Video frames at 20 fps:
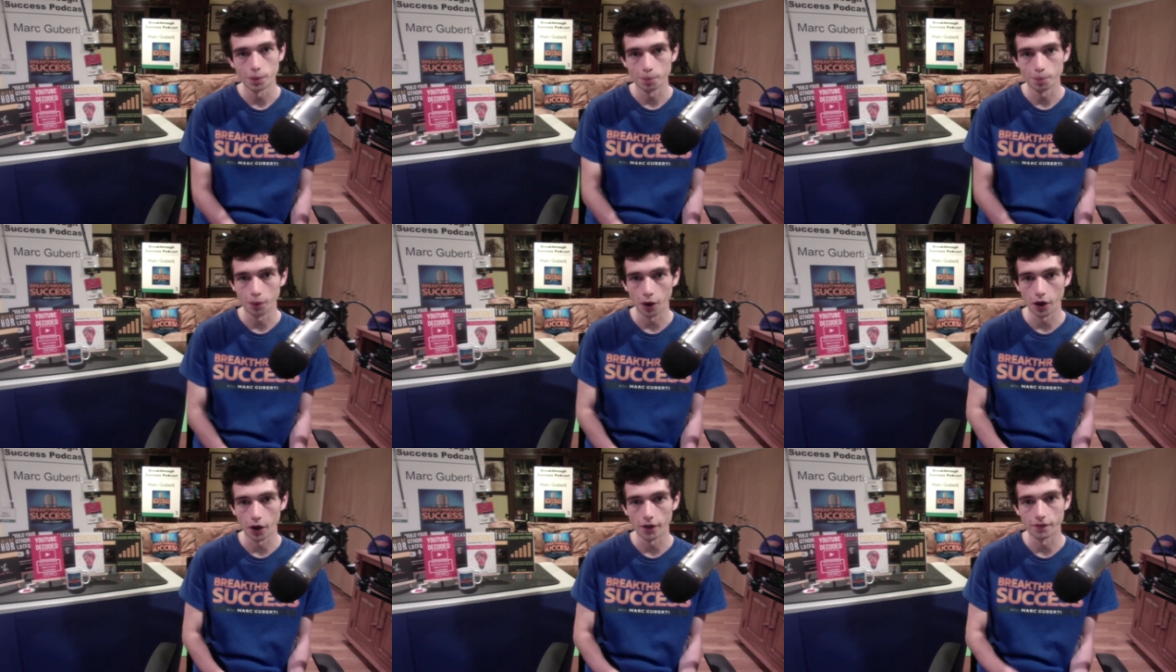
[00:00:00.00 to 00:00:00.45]

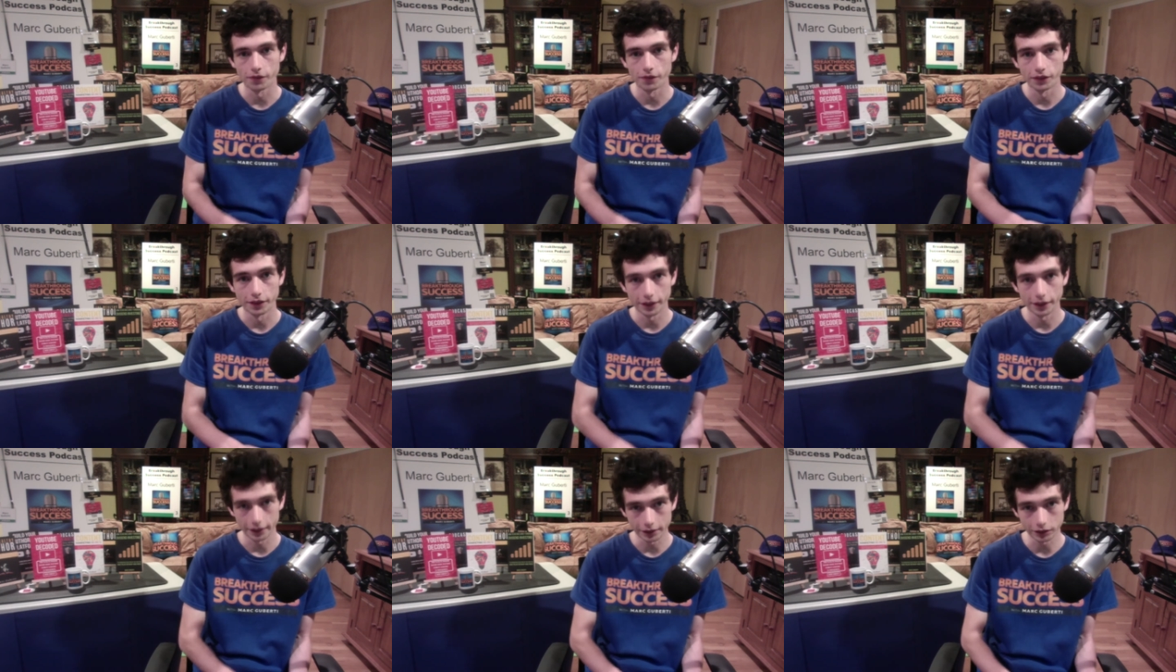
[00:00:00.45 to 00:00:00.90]
but
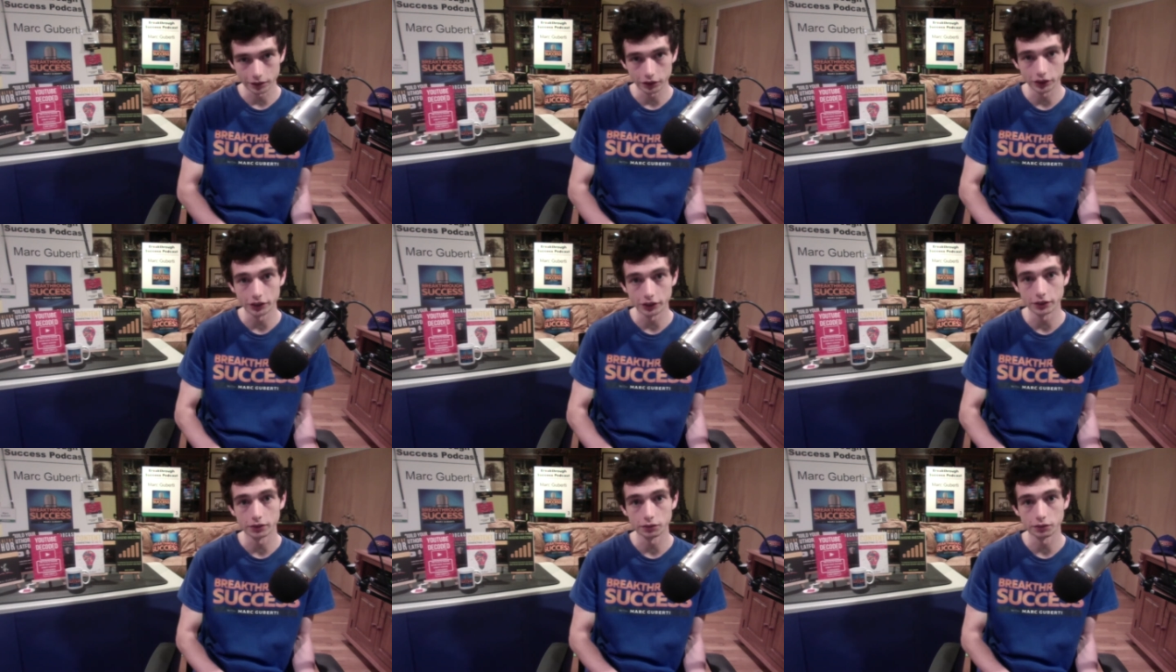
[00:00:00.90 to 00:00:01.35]

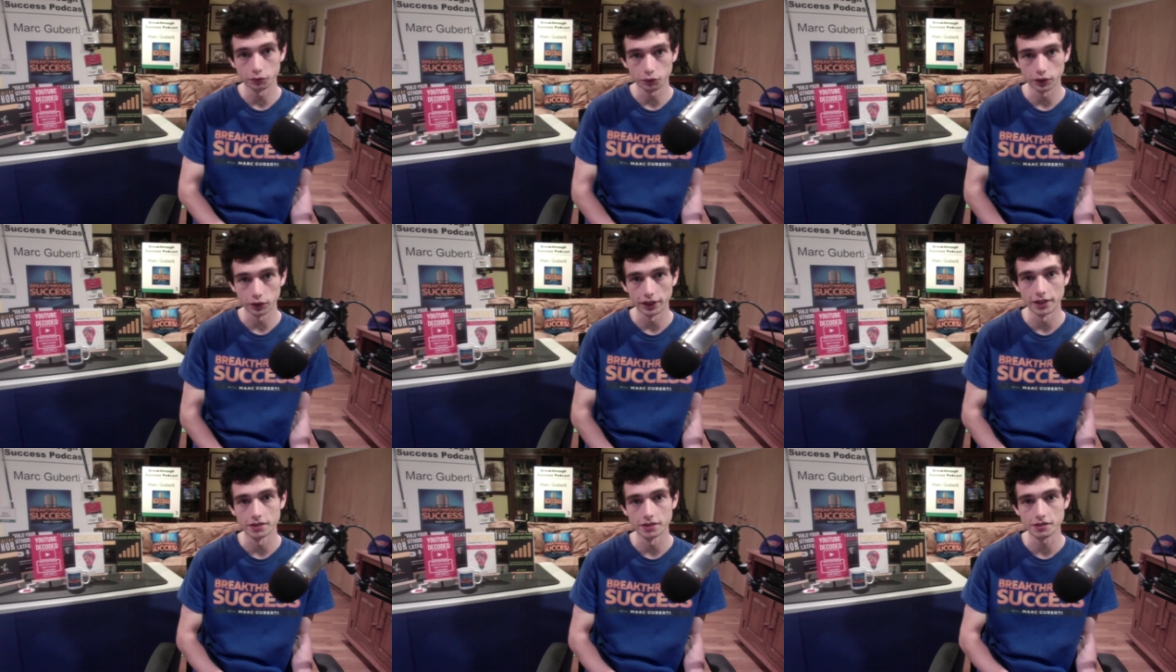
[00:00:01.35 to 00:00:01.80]
Italy,
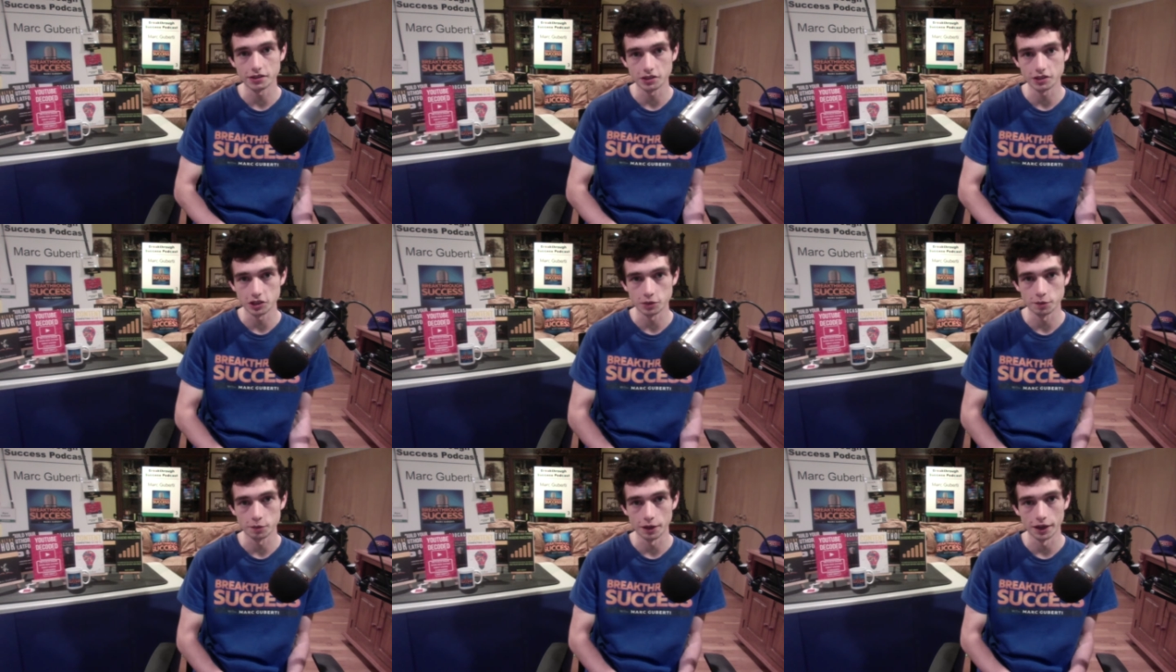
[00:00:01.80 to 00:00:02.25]
France, and
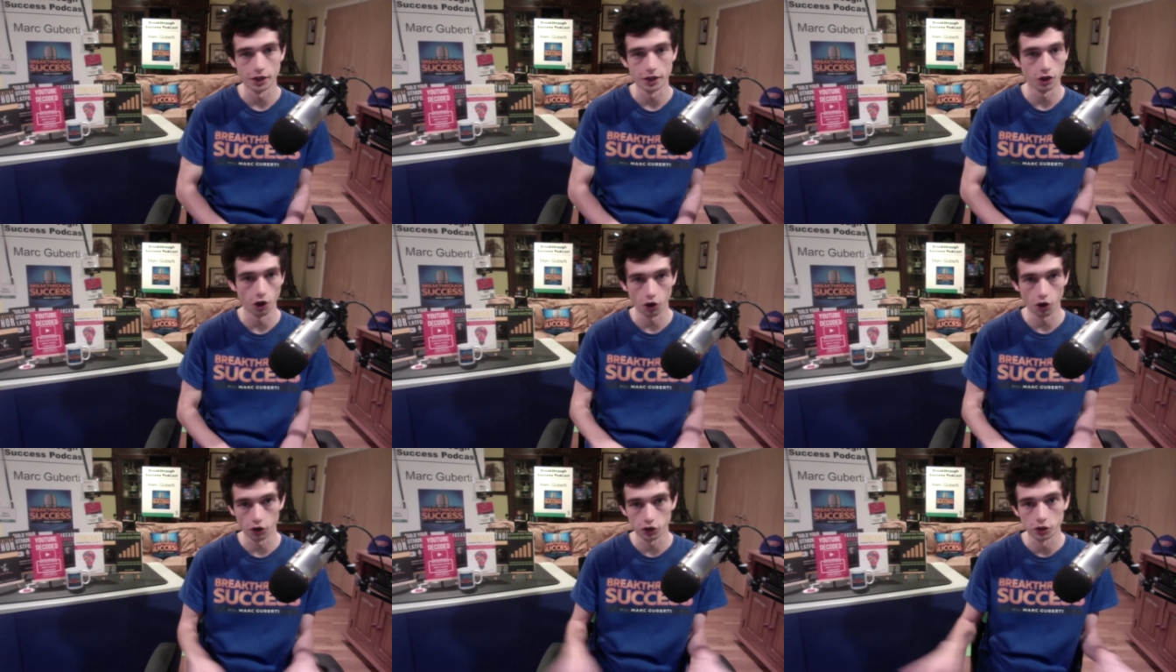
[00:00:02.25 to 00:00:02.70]
Spain
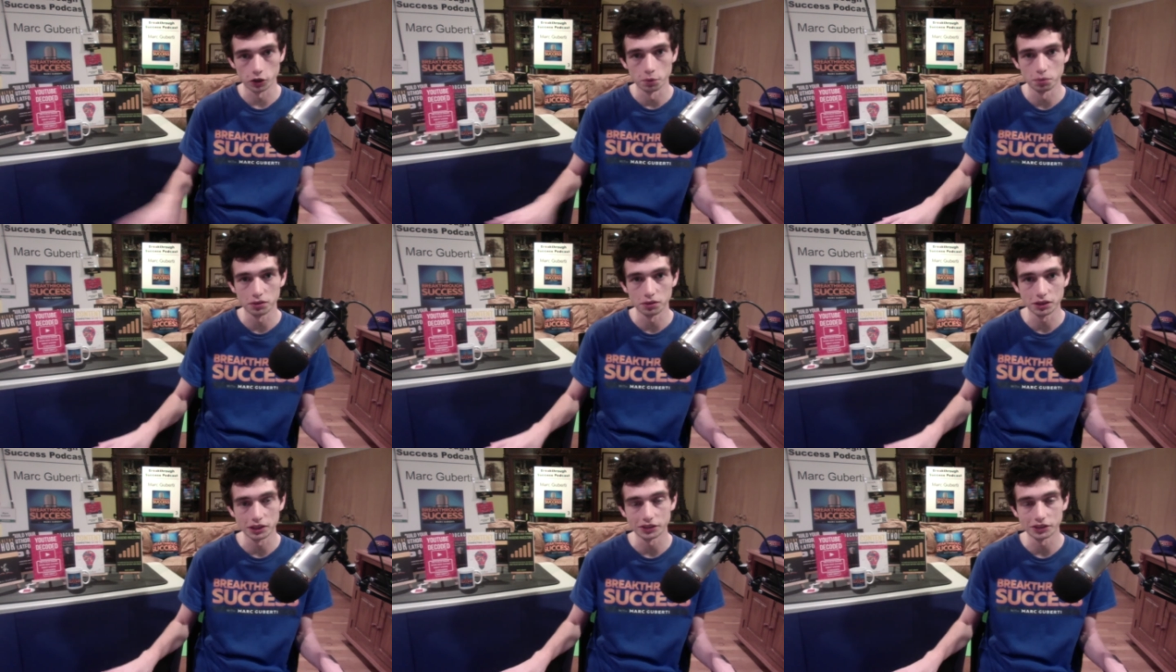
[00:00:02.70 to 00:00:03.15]
are
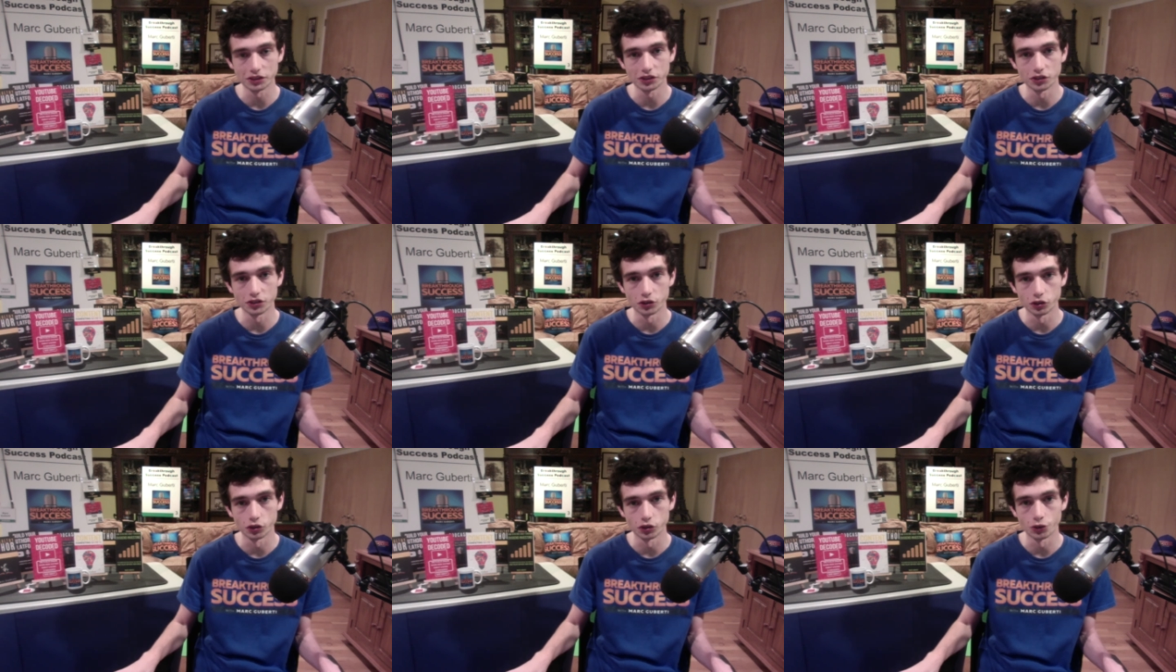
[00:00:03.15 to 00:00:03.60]
completely
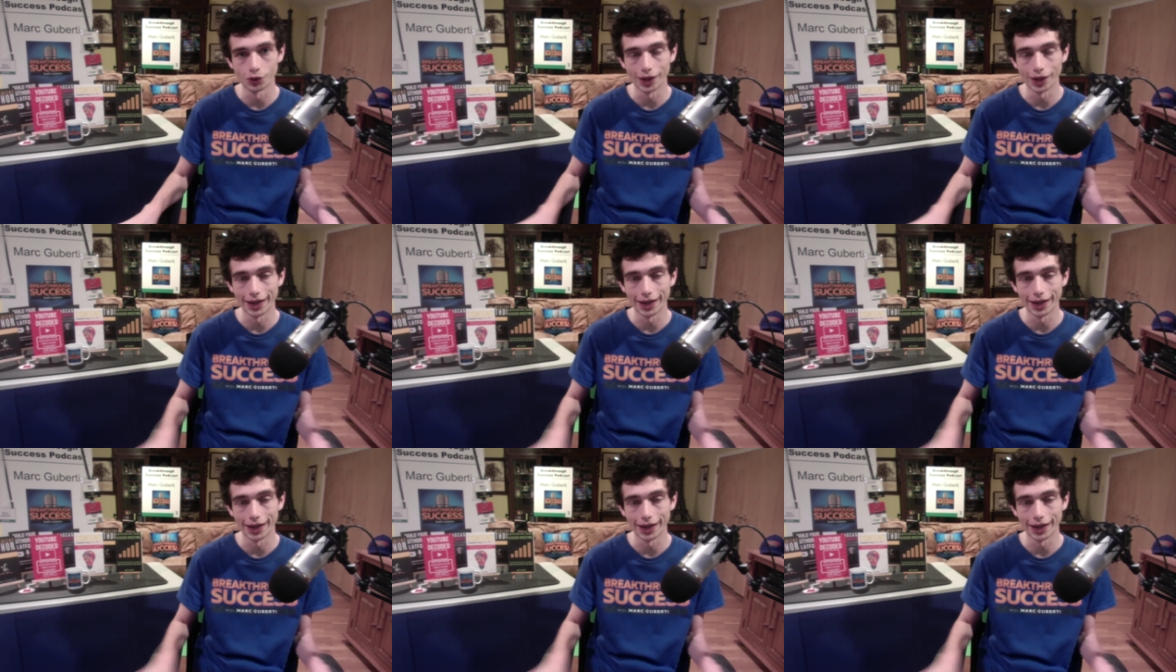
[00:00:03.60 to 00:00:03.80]
new,